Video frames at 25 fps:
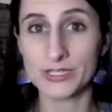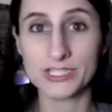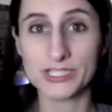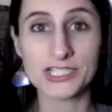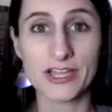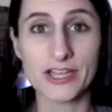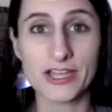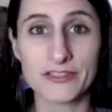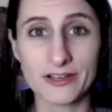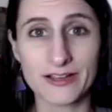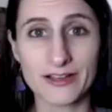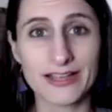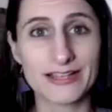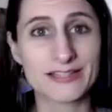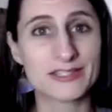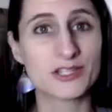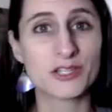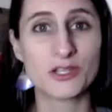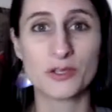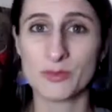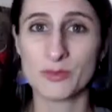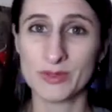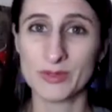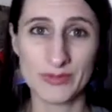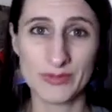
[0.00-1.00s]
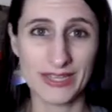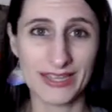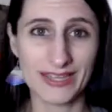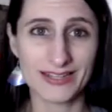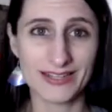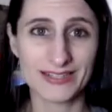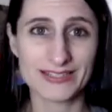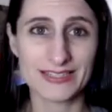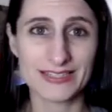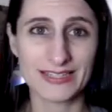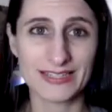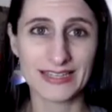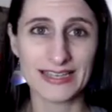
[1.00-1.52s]
to each other as human
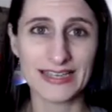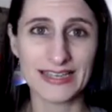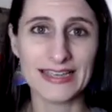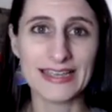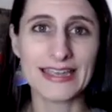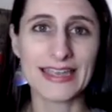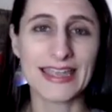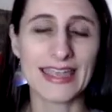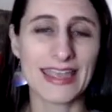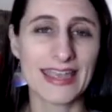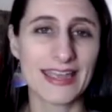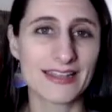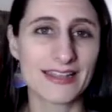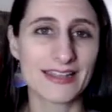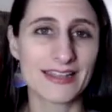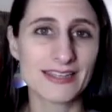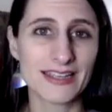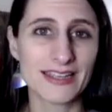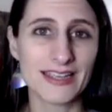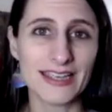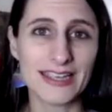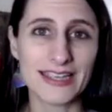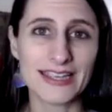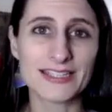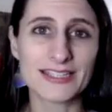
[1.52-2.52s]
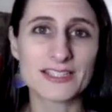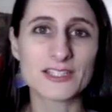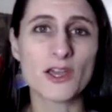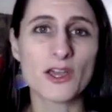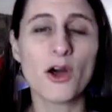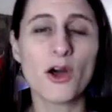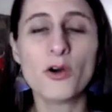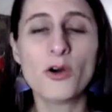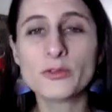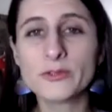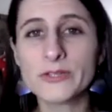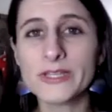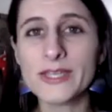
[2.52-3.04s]
beings. And
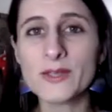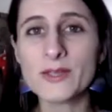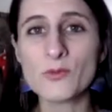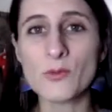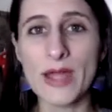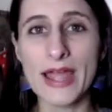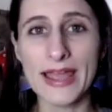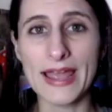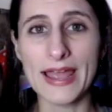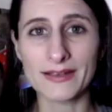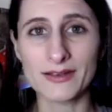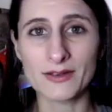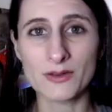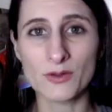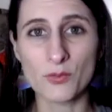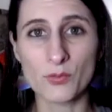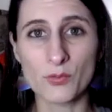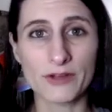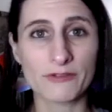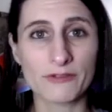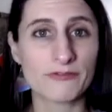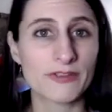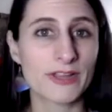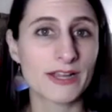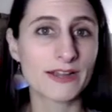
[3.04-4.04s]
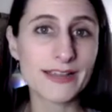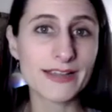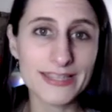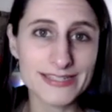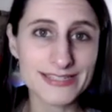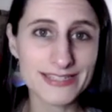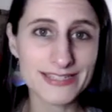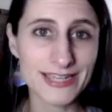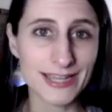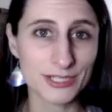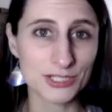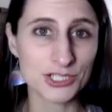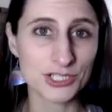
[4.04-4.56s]
it's only when we're
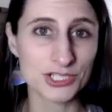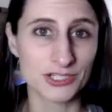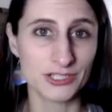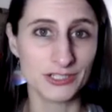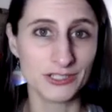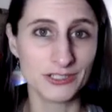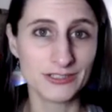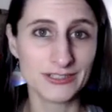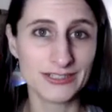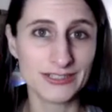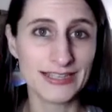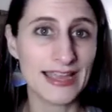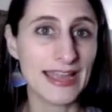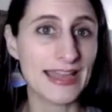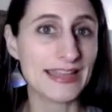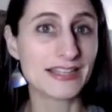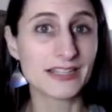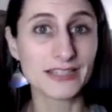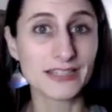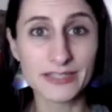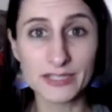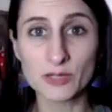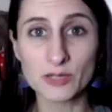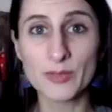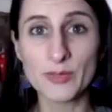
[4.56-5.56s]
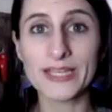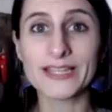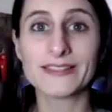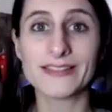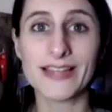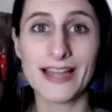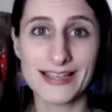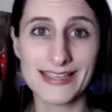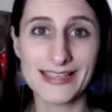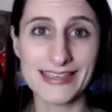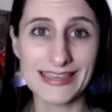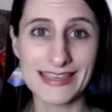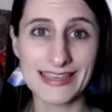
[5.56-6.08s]
very intentional and a little
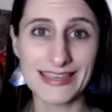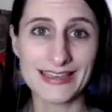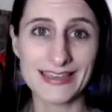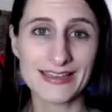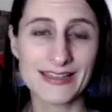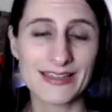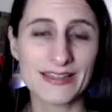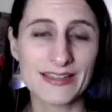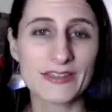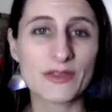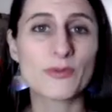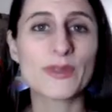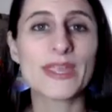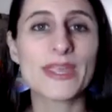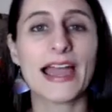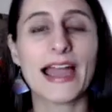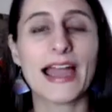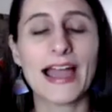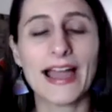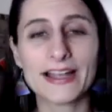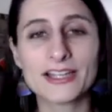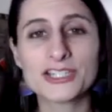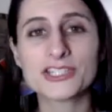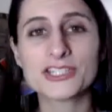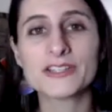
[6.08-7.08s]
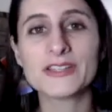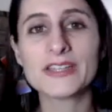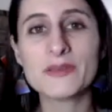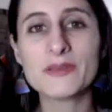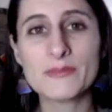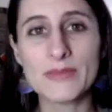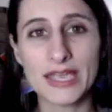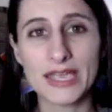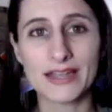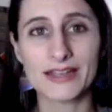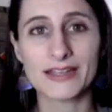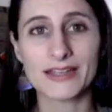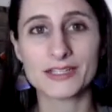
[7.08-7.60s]
bit lucky that we
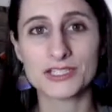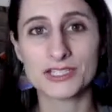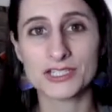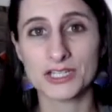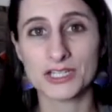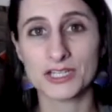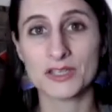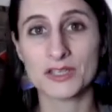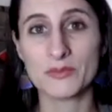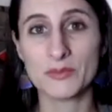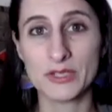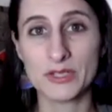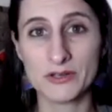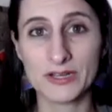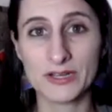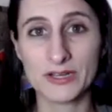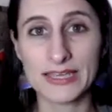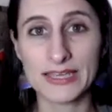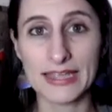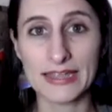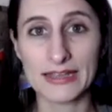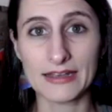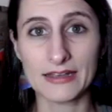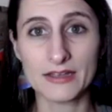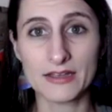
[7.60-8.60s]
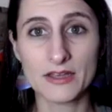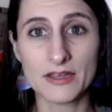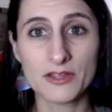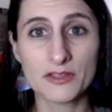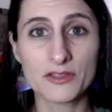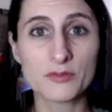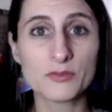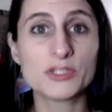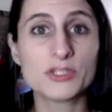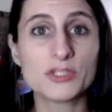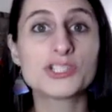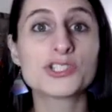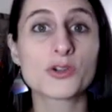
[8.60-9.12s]
actually manage to communicate
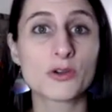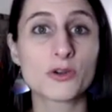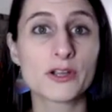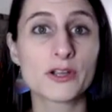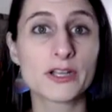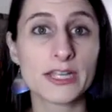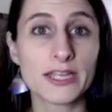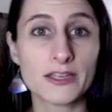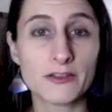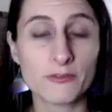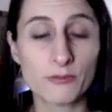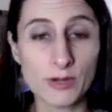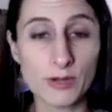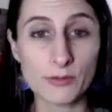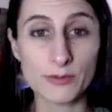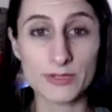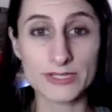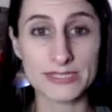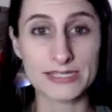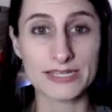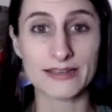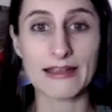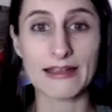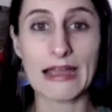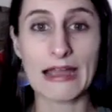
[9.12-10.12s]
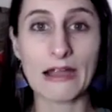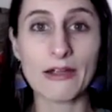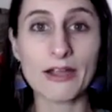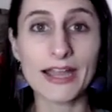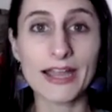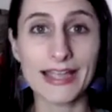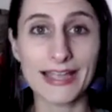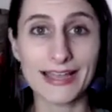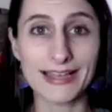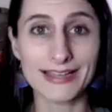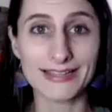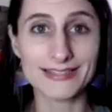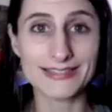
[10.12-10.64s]
the majority of what was in
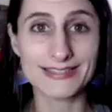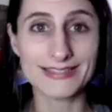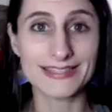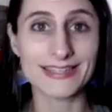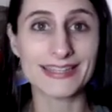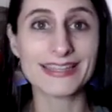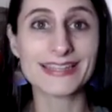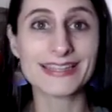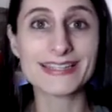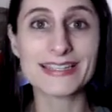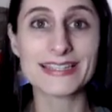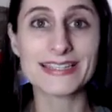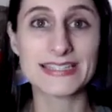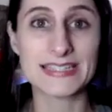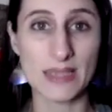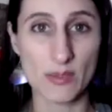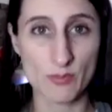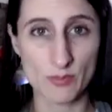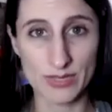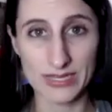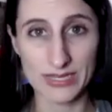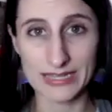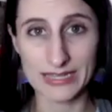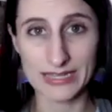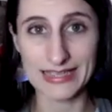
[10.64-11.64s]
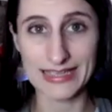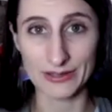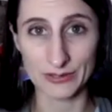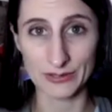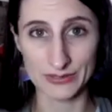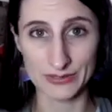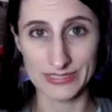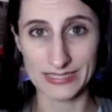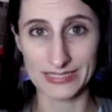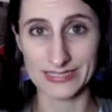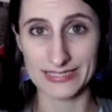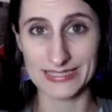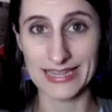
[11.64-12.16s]
our heads into somebody
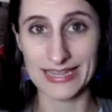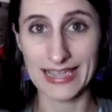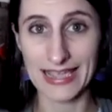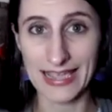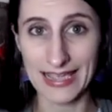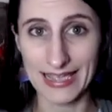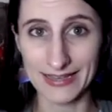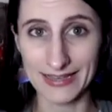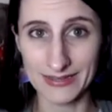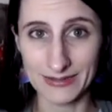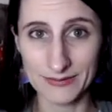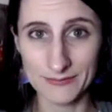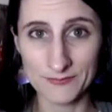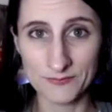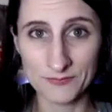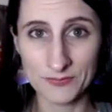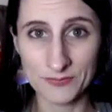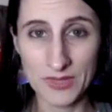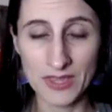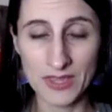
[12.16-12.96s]
else's head.